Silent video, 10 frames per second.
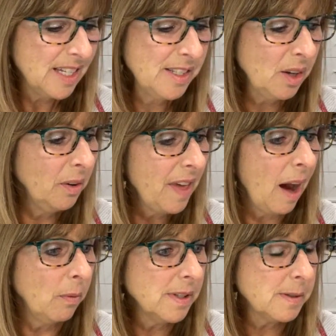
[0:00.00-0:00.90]
So
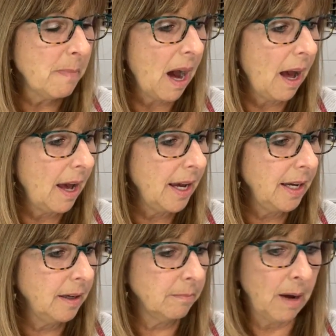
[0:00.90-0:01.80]
that was
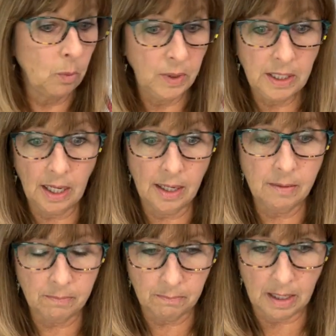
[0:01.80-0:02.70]
my
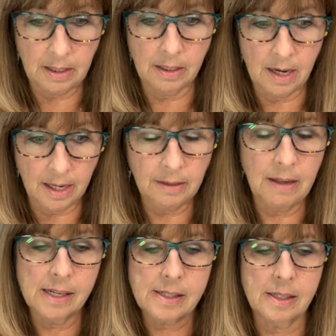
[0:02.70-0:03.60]
weekend, my night
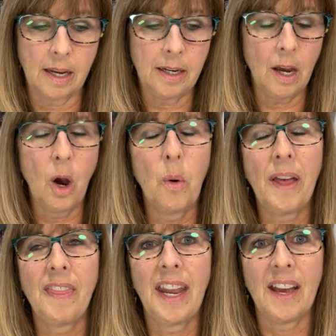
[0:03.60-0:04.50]
last night. Oh,
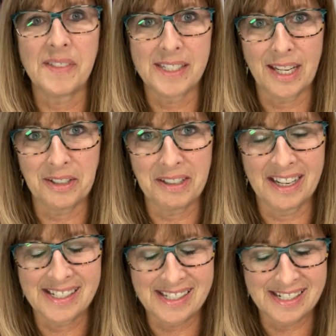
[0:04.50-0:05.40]
and then I have to tell you
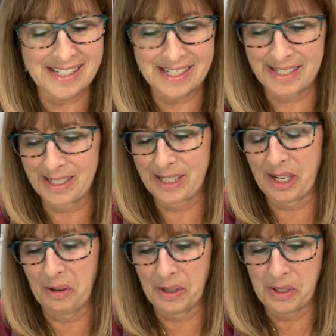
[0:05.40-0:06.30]
guys this. This is
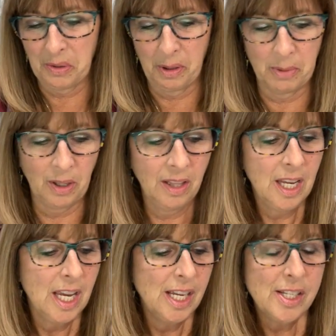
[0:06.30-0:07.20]
so adorable.
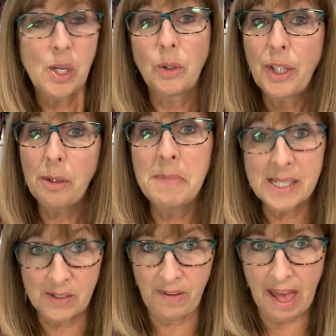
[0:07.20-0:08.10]
So little
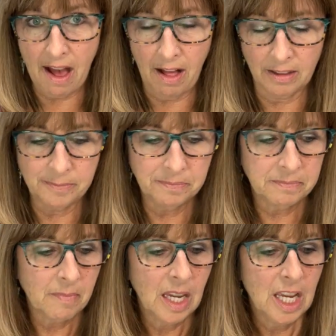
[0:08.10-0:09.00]
Miss Val,
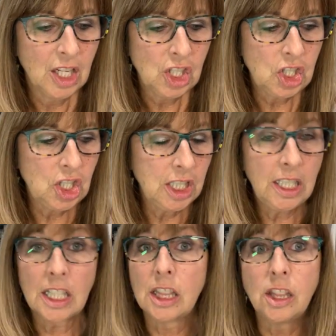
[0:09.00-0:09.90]

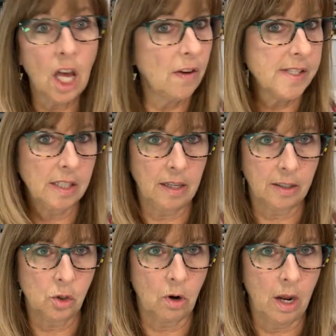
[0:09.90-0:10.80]
she loves
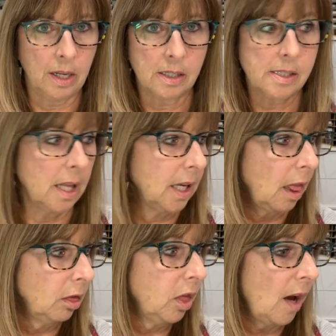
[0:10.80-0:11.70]
electronics,
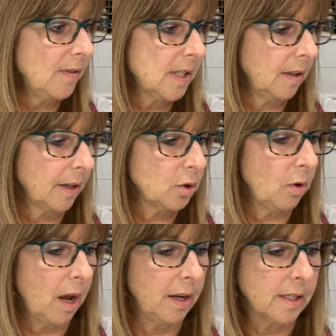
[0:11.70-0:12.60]
like loves
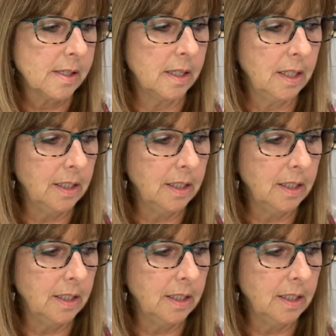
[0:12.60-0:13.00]
electronics. And